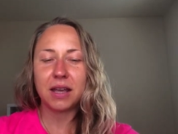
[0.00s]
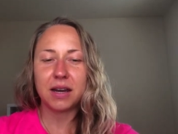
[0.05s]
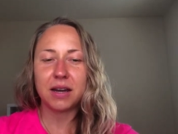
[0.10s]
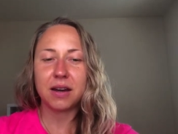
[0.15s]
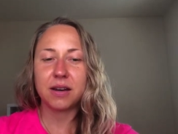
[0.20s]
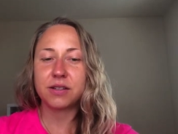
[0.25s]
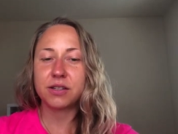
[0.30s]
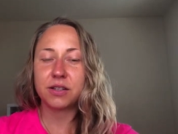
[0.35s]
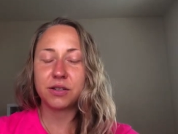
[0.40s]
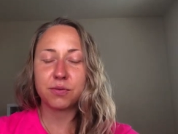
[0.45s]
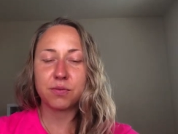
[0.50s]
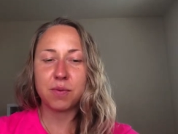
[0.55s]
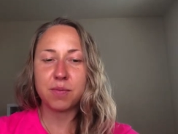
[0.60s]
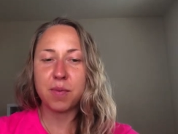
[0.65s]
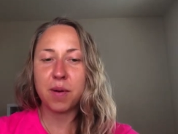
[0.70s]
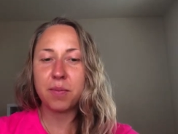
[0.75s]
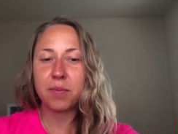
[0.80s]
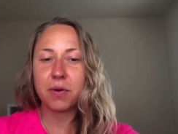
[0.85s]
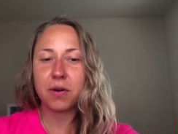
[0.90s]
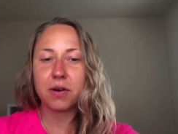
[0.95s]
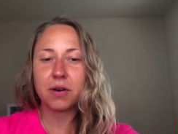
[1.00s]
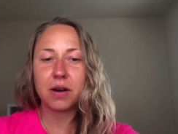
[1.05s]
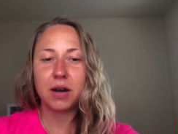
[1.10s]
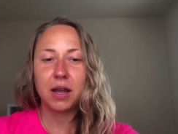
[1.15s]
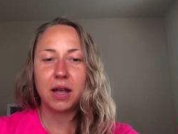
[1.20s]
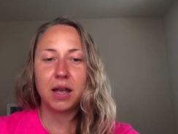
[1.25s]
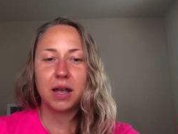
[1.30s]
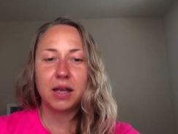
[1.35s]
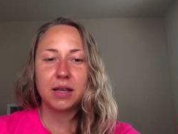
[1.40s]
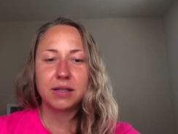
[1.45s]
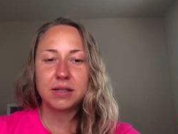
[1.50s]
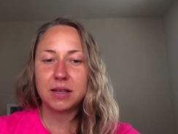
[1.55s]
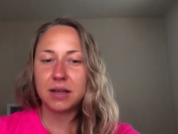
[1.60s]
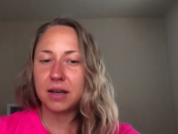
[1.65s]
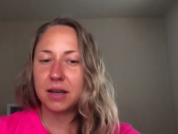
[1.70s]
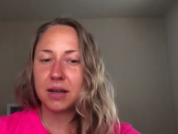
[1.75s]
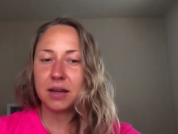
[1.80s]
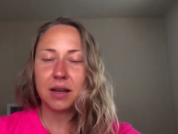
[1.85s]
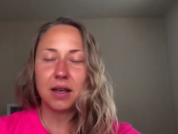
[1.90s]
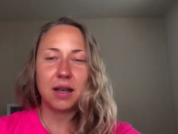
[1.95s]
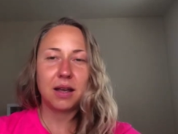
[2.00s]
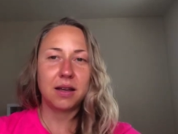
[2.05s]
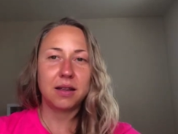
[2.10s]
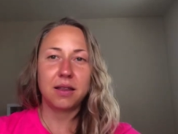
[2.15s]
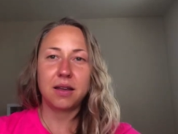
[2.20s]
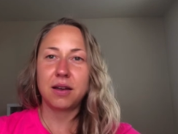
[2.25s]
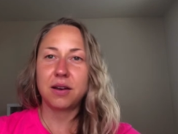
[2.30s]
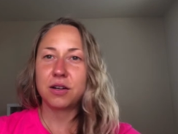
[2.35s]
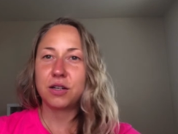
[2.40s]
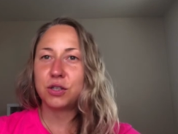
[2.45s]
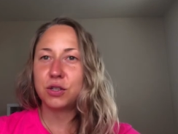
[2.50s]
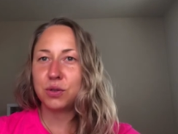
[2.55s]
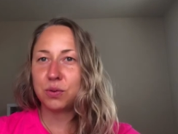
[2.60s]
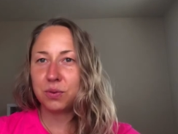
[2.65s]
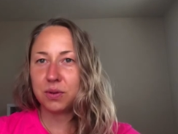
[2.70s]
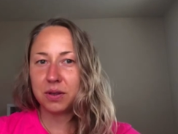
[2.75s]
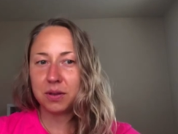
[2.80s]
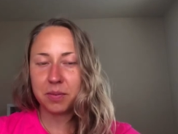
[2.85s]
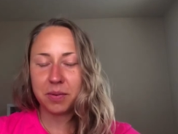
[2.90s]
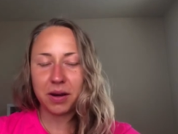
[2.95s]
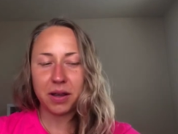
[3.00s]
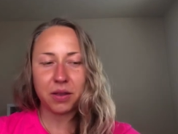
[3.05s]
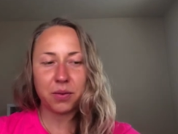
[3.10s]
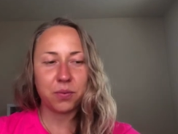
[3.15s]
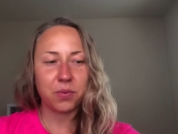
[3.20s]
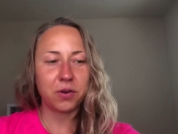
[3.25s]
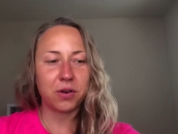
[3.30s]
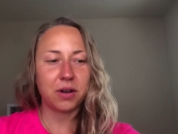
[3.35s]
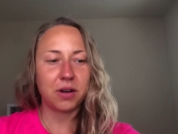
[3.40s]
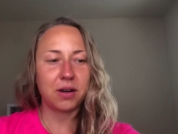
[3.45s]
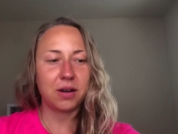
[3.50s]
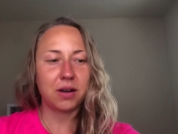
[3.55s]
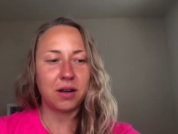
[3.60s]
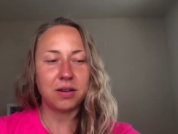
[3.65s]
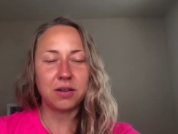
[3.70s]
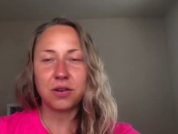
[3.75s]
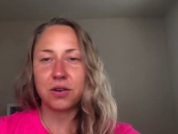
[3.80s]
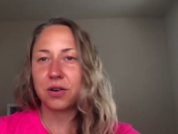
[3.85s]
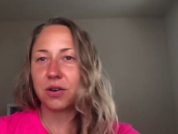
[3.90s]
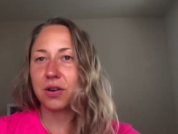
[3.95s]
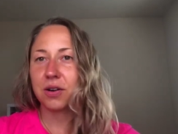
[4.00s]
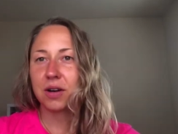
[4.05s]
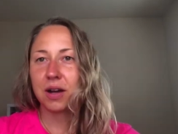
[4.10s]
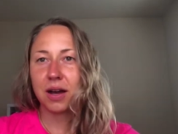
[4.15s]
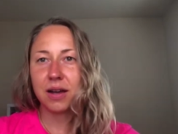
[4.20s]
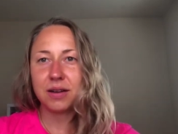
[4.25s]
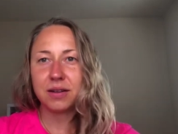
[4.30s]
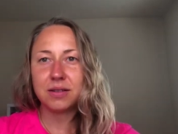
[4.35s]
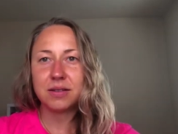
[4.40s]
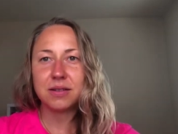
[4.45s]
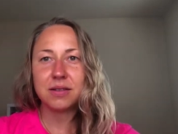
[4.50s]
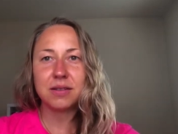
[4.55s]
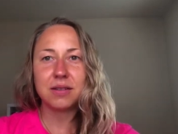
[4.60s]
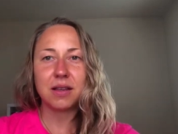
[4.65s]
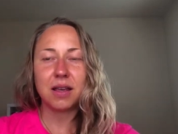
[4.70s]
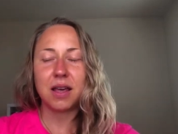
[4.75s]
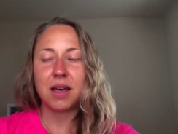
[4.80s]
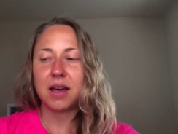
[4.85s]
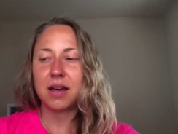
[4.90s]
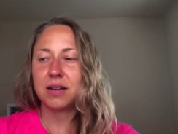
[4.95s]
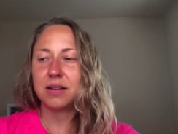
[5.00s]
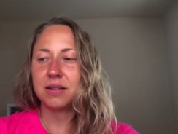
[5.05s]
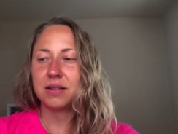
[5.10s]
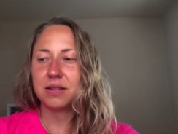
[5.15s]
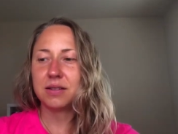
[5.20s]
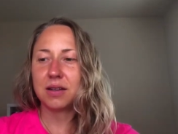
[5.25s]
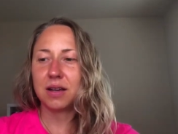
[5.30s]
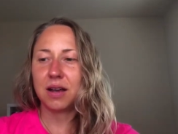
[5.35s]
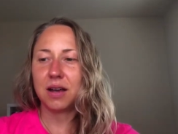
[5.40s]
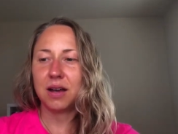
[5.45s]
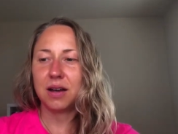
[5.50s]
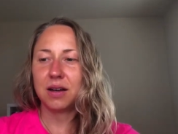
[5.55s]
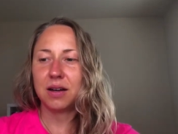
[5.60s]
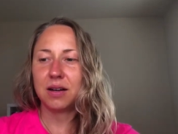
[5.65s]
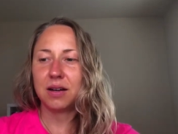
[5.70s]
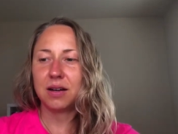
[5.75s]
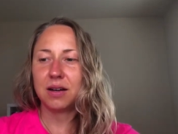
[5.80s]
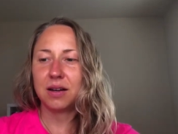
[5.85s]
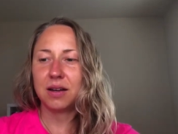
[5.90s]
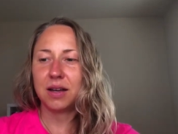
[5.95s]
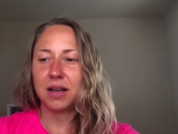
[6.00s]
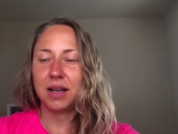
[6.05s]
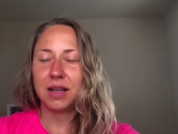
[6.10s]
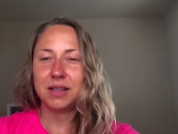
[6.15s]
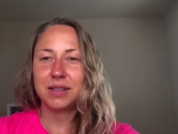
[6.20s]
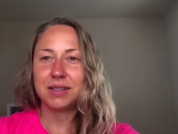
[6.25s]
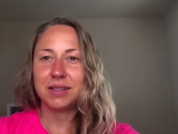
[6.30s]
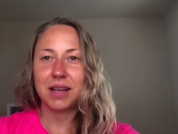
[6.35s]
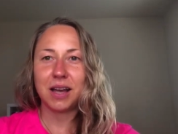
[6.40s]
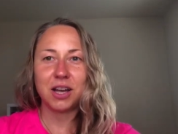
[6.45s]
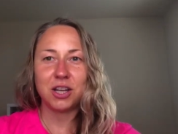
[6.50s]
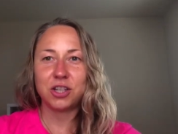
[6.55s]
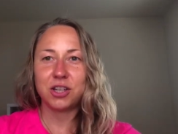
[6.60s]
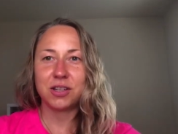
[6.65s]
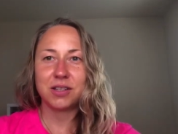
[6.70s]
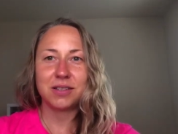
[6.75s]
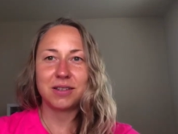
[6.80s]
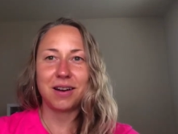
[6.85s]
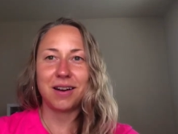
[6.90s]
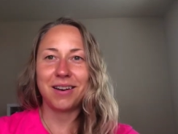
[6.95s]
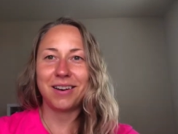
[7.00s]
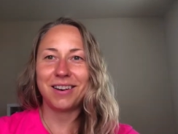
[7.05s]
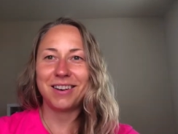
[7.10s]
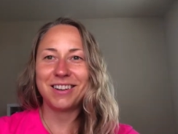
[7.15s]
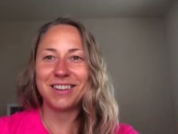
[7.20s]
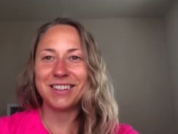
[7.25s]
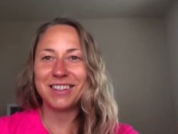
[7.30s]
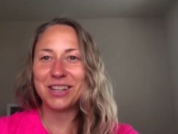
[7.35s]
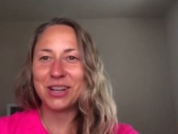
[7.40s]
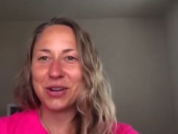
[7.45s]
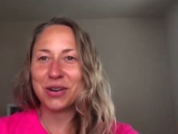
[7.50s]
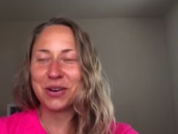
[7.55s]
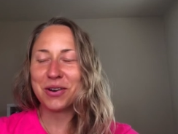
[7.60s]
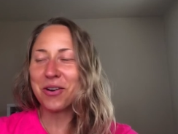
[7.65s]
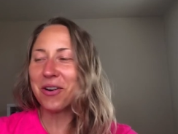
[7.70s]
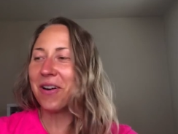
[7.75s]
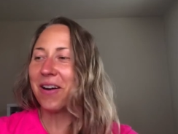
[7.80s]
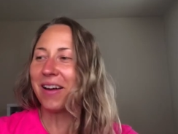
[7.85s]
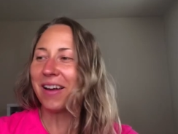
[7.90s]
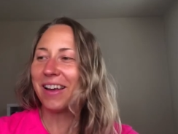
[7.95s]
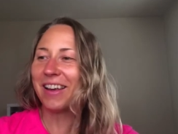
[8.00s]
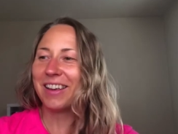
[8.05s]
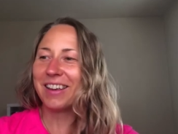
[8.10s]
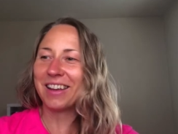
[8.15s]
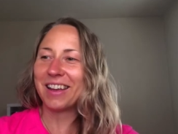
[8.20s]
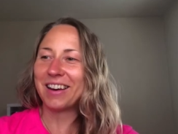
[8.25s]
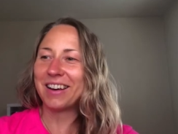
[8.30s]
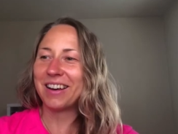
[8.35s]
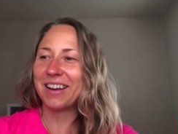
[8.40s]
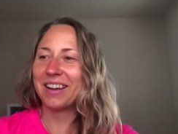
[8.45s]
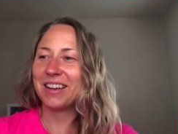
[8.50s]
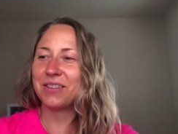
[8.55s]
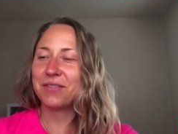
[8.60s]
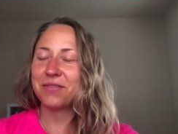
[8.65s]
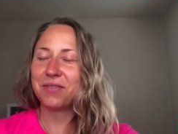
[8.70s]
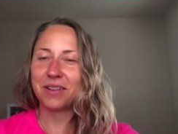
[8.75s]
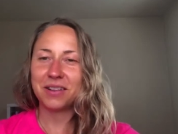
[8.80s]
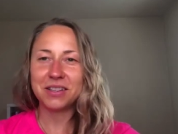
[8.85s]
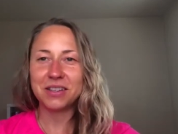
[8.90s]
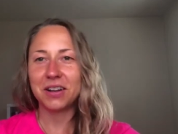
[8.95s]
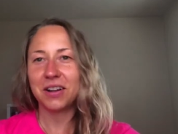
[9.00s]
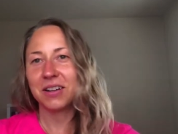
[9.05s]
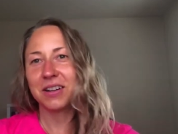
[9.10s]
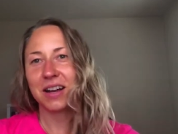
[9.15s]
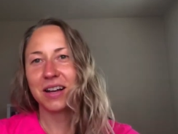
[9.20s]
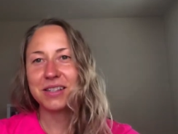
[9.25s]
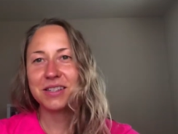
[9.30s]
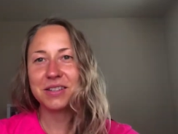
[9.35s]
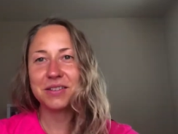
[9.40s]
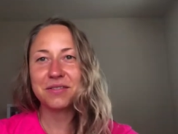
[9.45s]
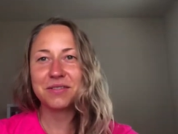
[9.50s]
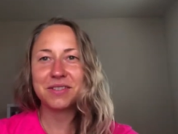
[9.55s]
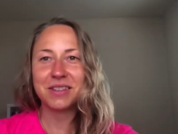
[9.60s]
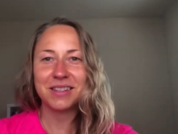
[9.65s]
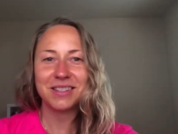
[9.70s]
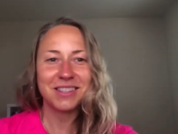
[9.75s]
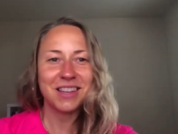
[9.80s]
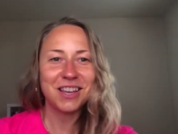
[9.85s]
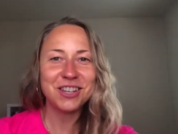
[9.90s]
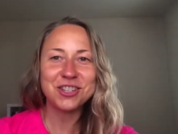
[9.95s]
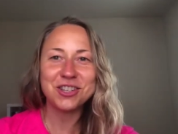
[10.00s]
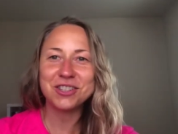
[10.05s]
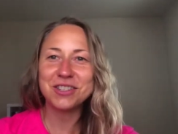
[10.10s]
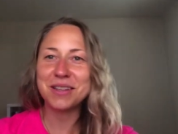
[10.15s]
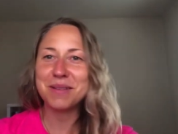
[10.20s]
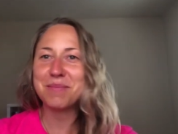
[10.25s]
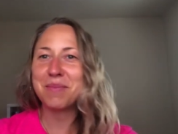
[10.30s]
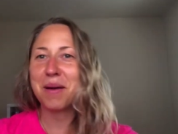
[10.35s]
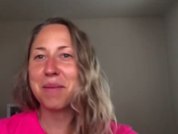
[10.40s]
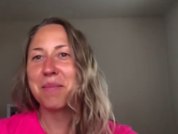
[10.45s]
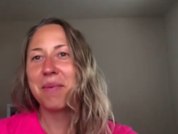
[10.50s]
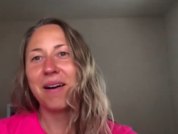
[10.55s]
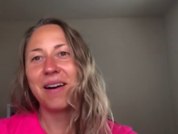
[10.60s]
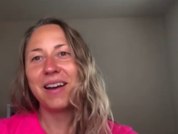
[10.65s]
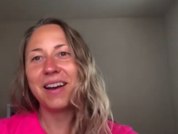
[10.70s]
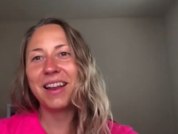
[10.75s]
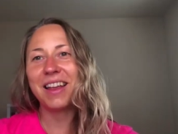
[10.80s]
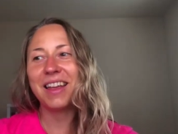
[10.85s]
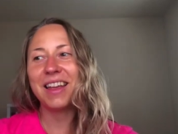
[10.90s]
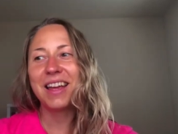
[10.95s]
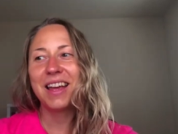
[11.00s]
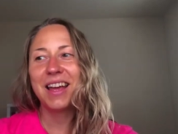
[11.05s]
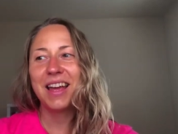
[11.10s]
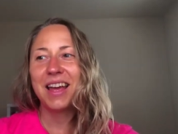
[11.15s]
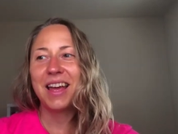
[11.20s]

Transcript: And I just remember sitting there, there doing the breath work under her guidance, and uh, And I just started, you know, crying, and I felt all kinds of sensations in my body,